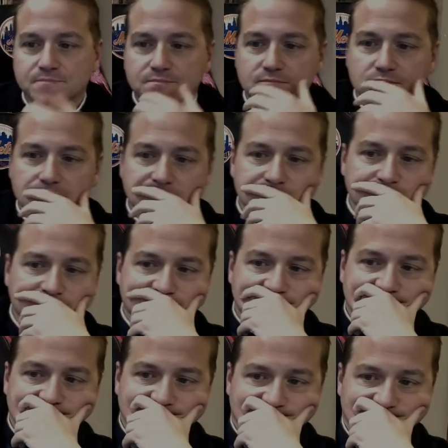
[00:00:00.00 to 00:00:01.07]

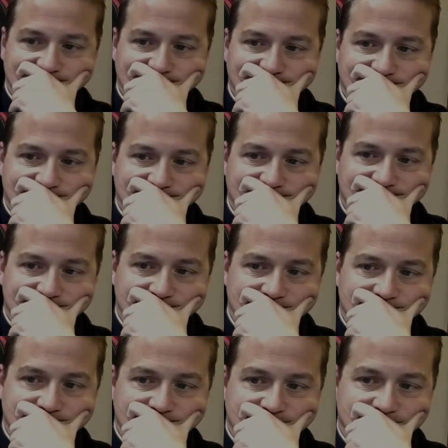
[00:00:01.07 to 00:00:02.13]

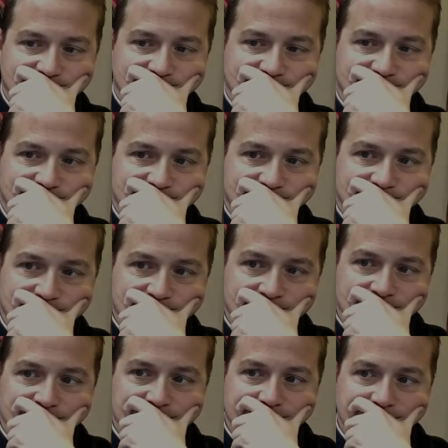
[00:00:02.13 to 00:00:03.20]

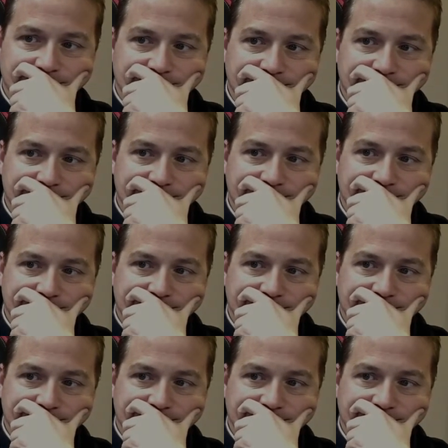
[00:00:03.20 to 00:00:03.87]
(no one is talking)